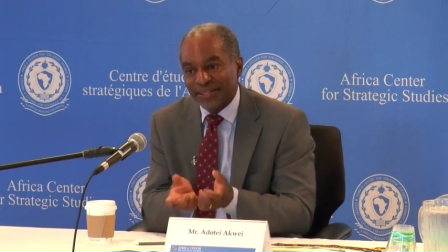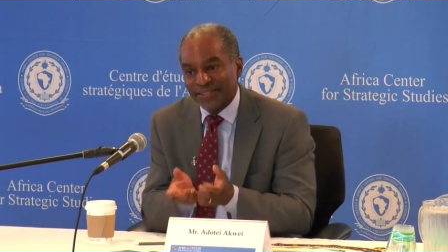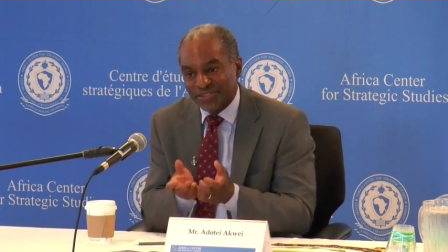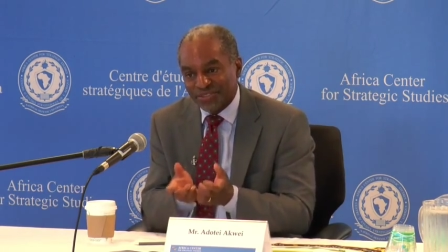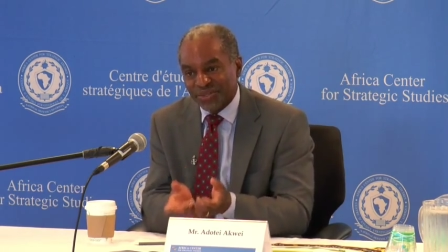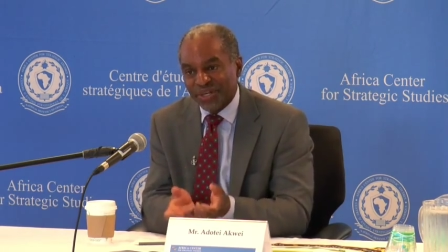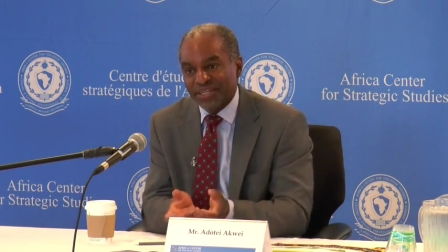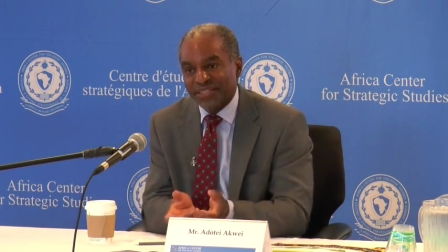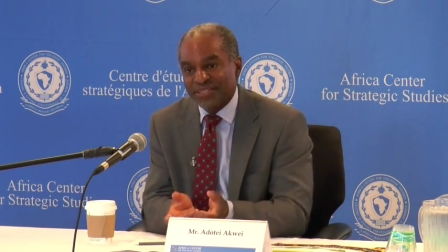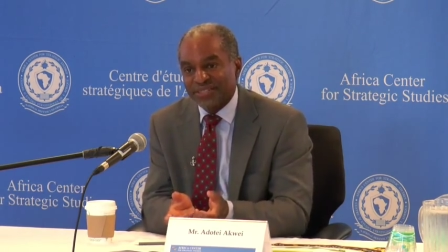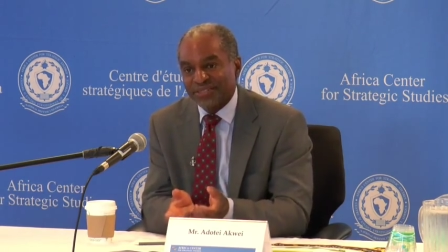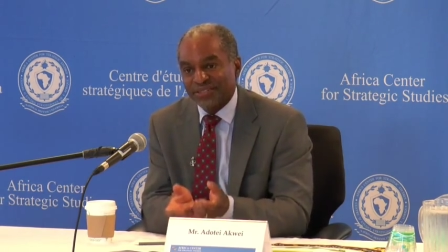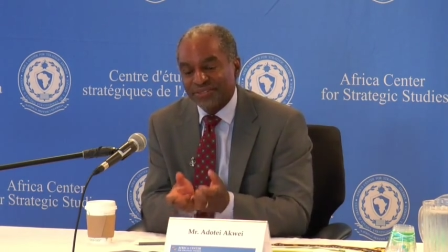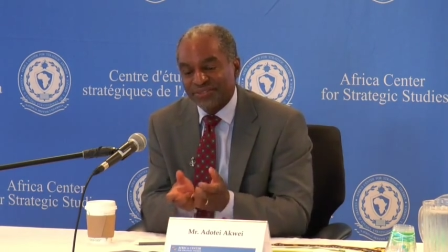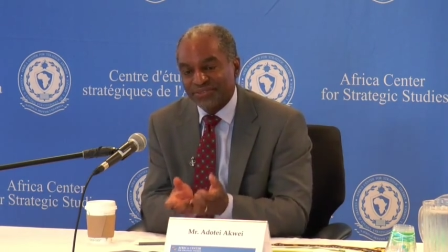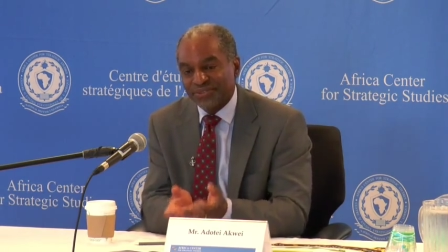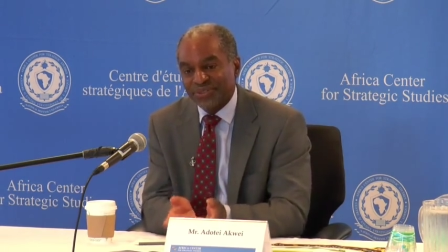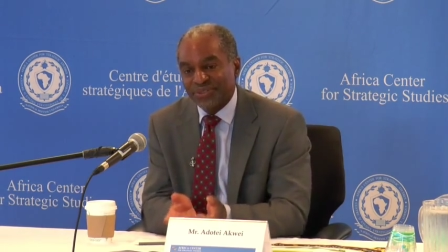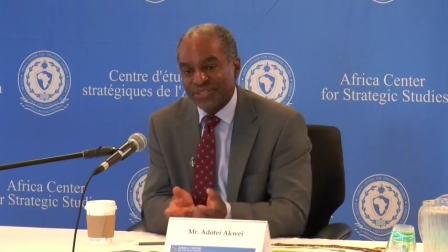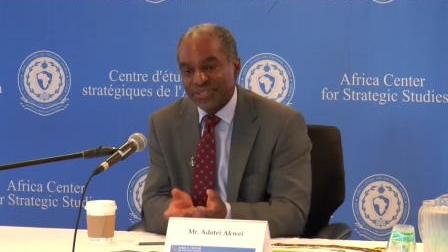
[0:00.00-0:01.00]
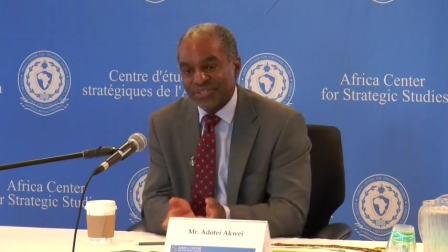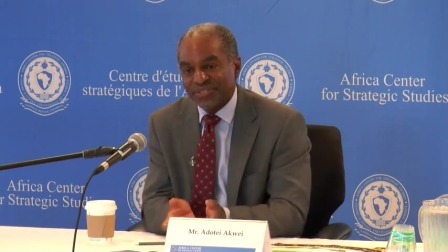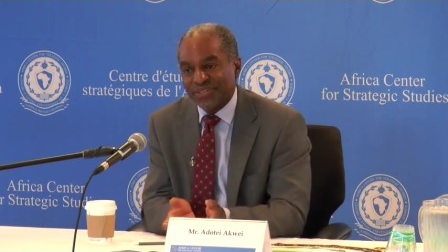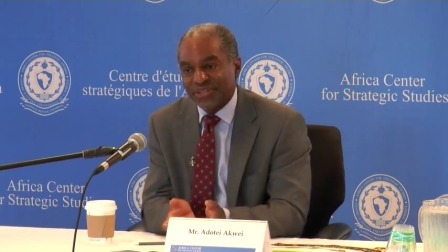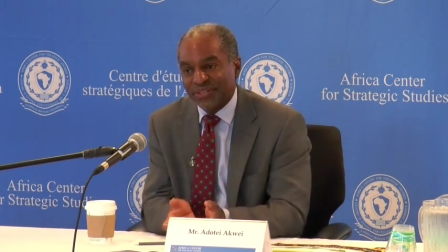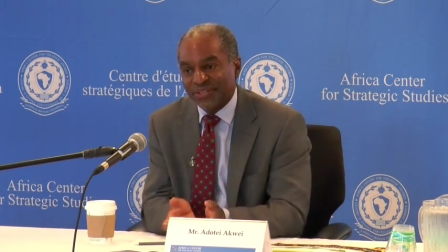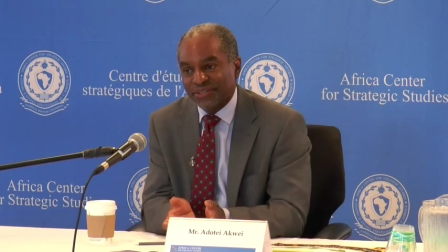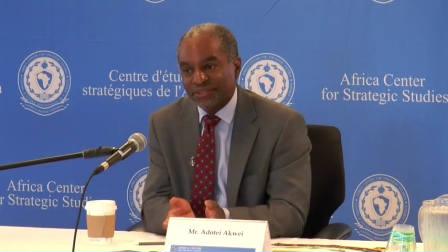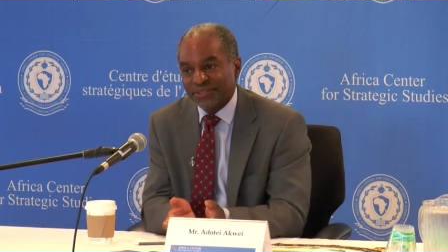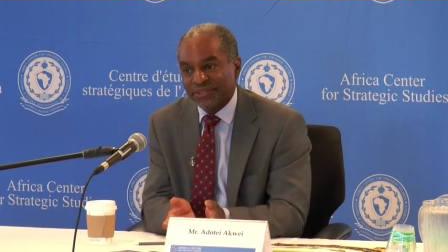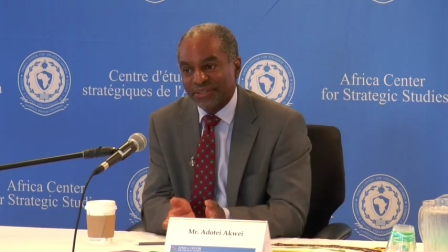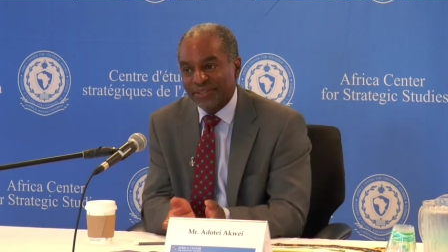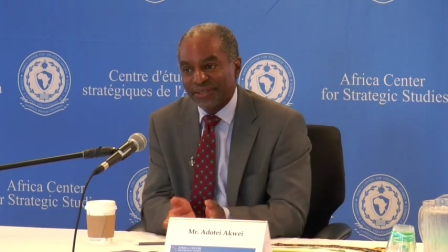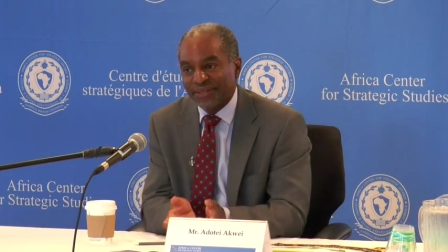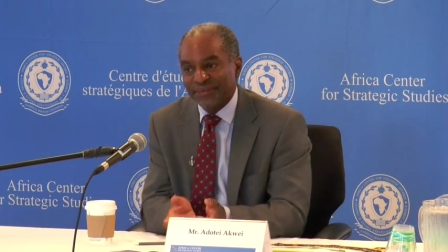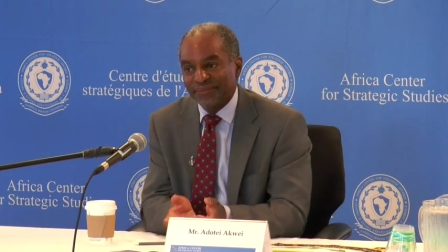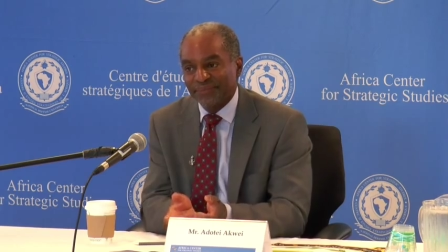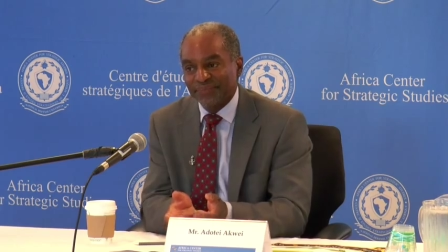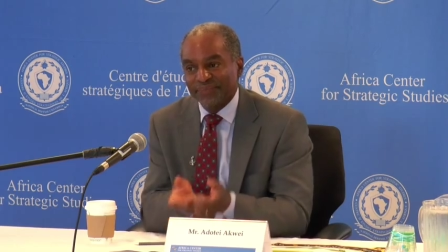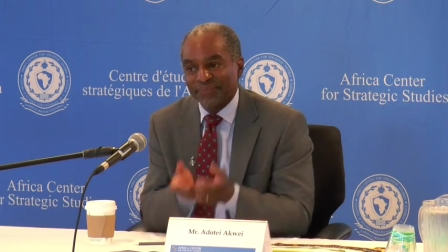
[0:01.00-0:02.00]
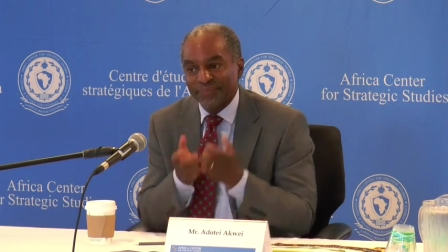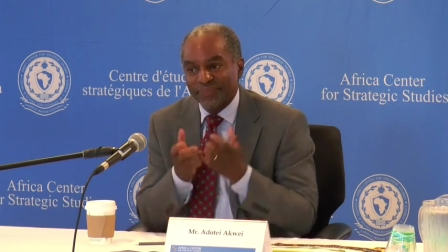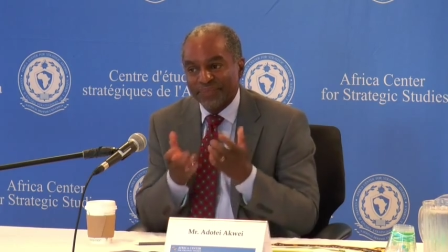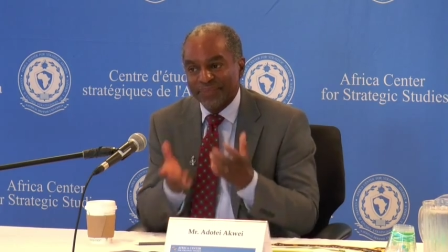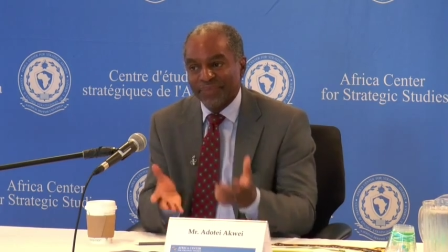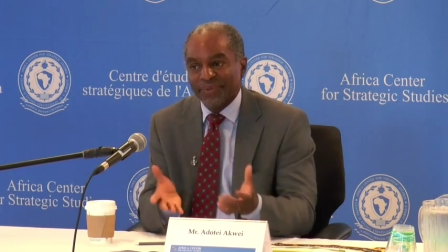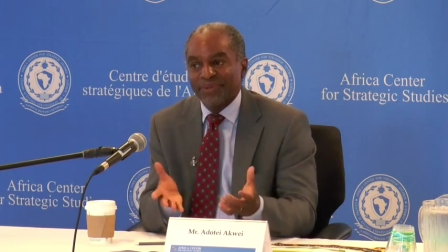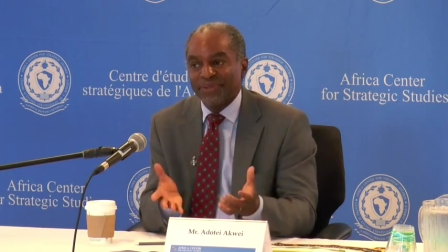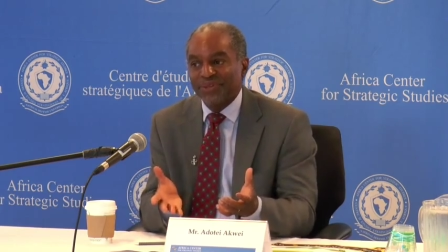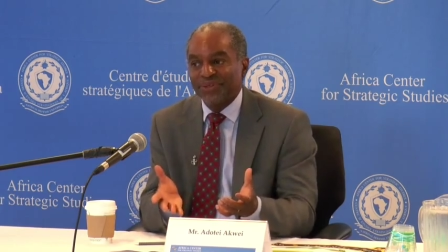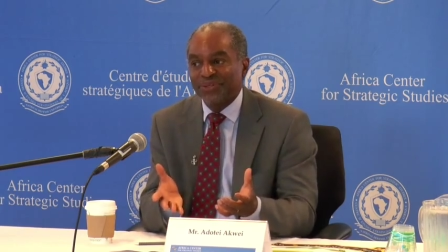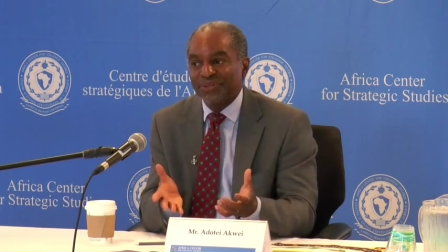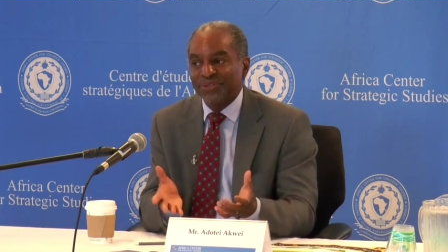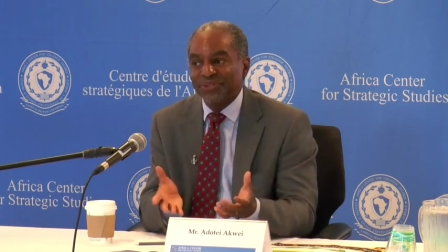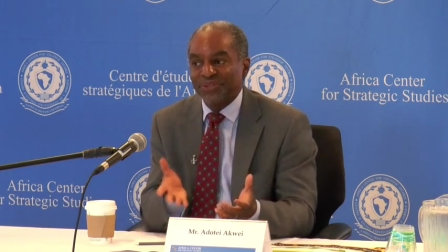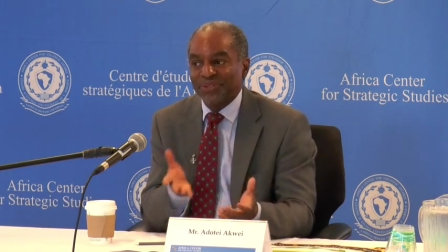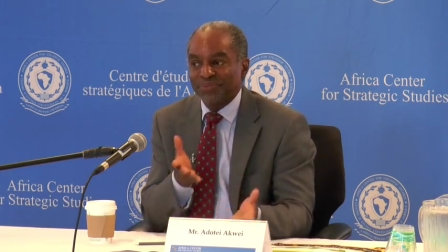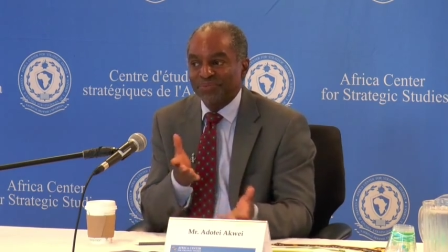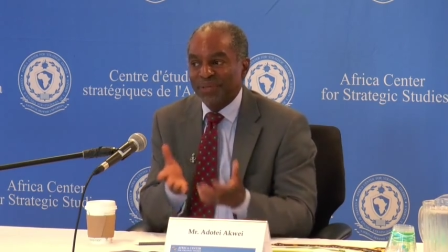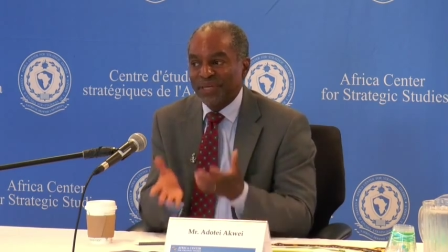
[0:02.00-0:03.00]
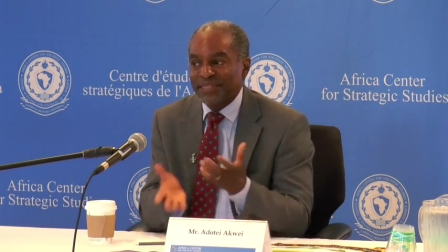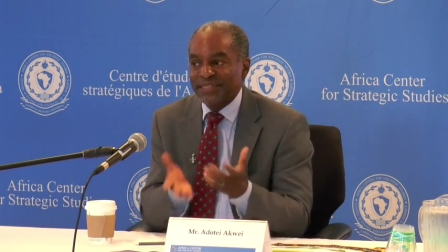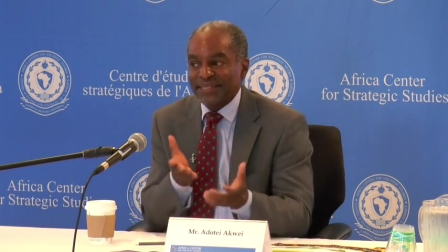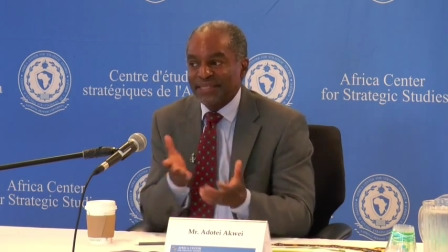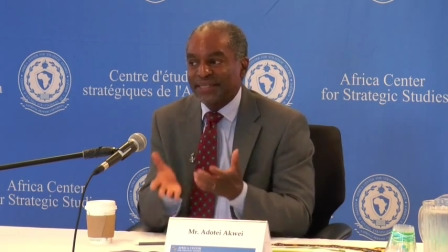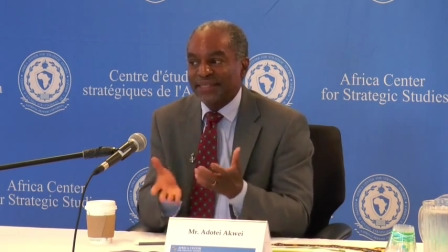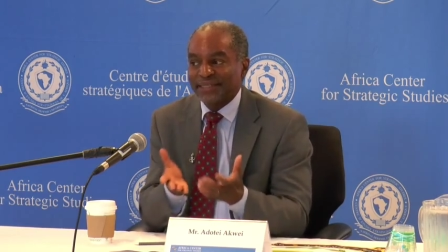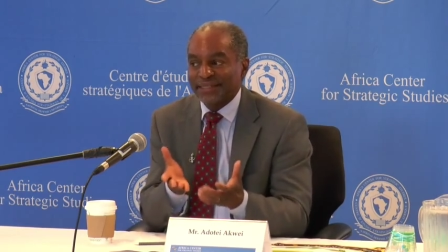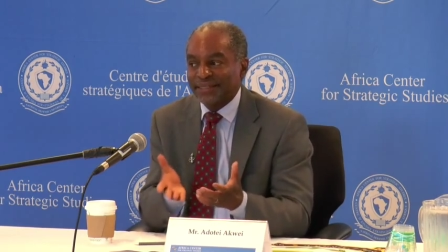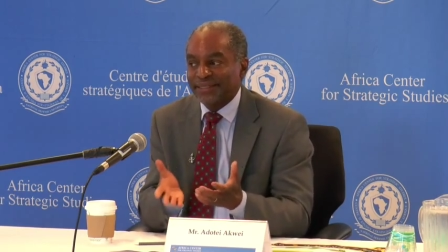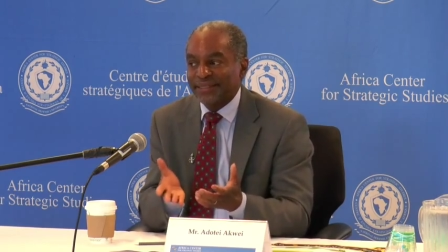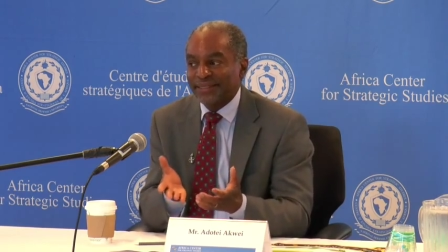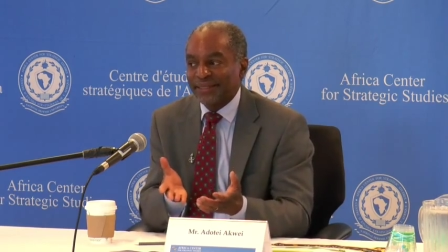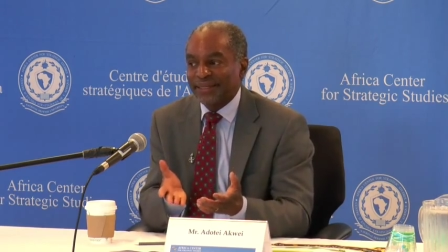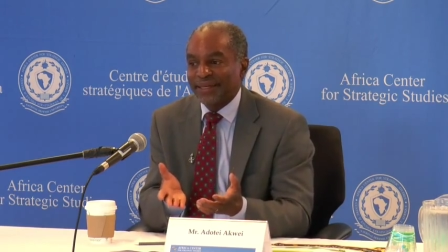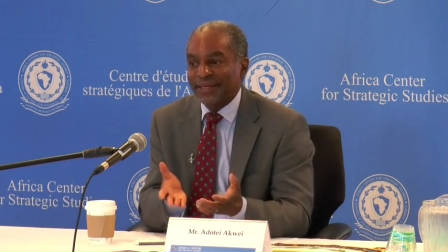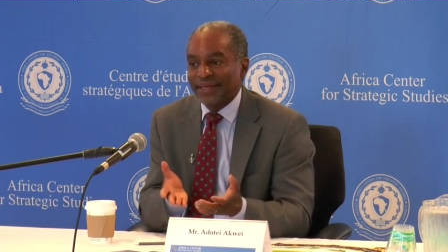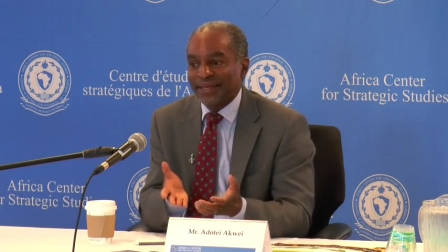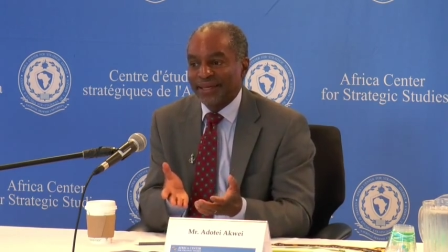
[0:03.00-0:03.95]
addressed or focused on, you're, you're basically